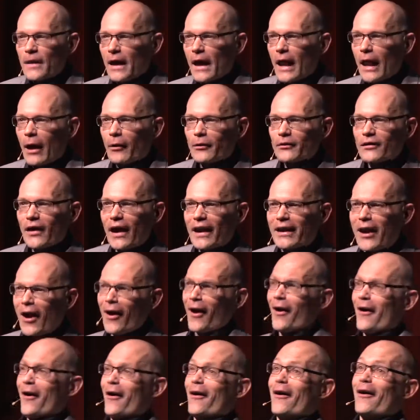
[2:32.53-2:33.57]
And I was like,
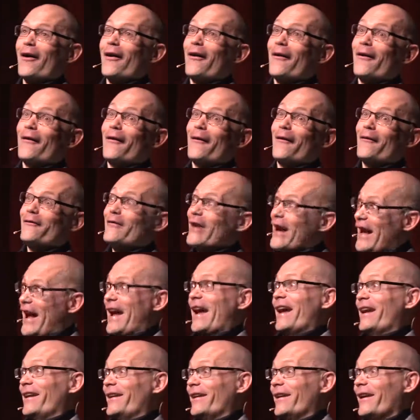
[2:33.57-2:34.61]
oh,
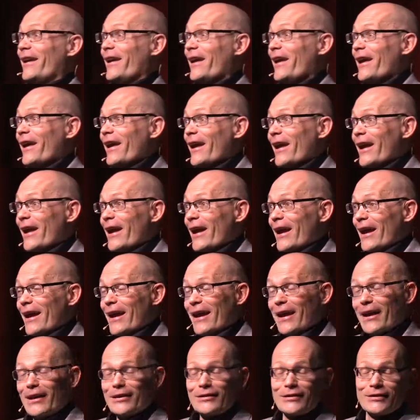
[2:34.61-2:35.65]
man.
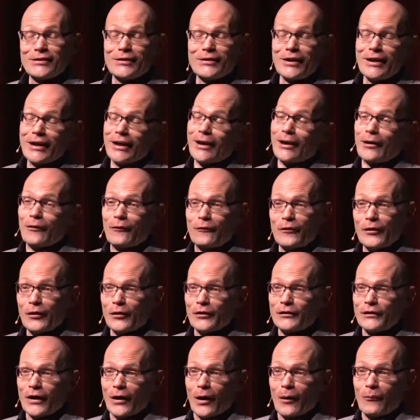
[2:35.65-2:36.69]
Is she gonna feel
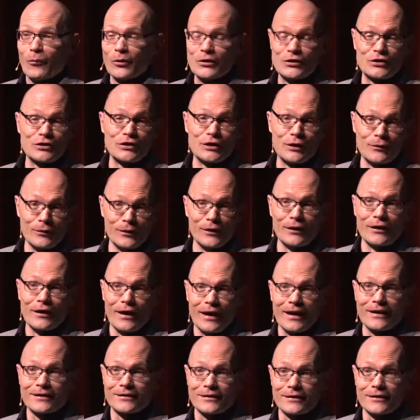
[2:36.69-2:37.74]
dumb when she
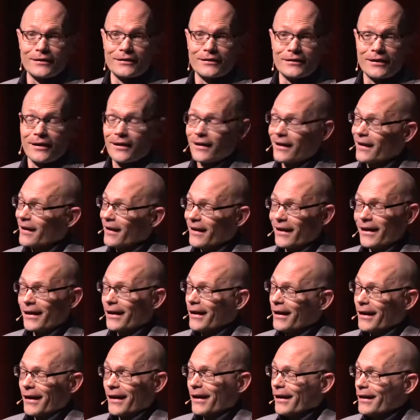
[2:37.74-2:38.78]
realizes
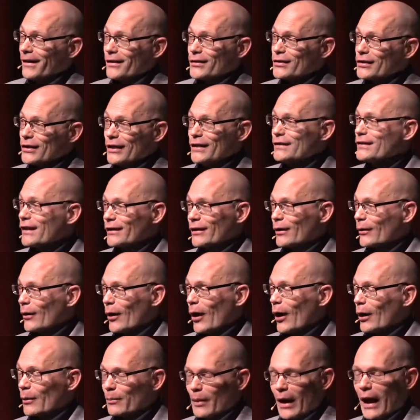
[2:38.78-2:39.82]
she's in the
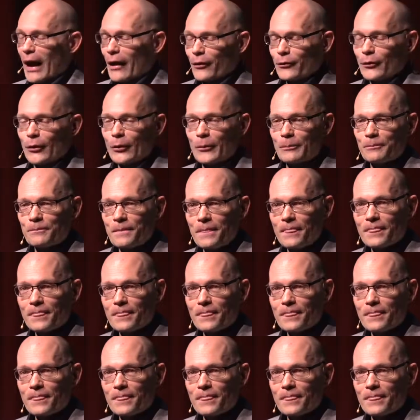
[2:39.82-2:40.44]
wrong bathroom?